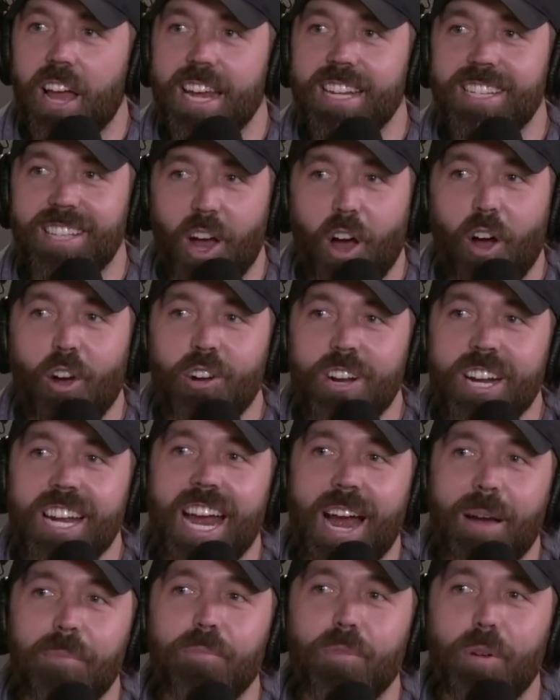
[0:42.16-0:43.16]
It's the
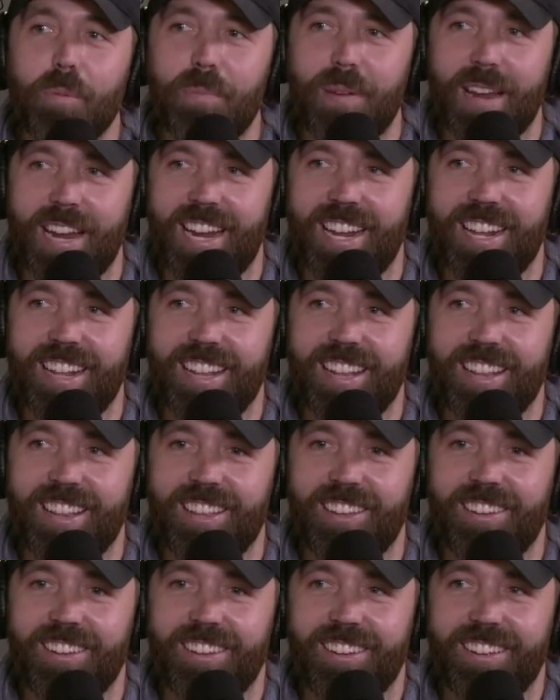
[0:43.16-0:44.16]
on-camera bit
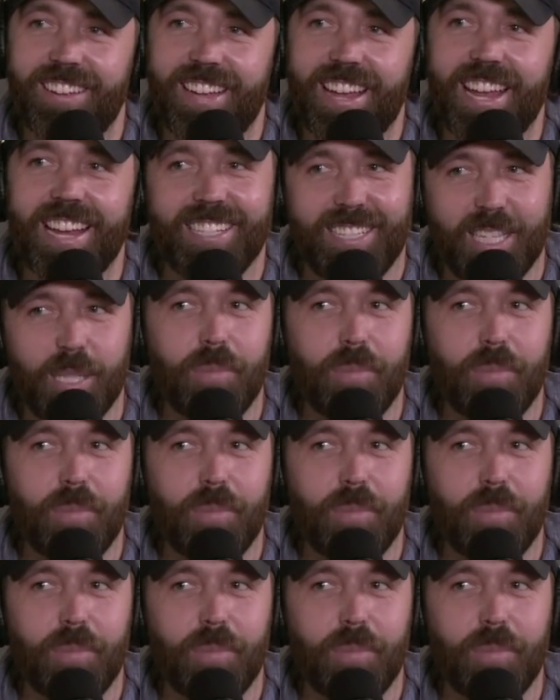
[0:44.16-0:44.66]
that is the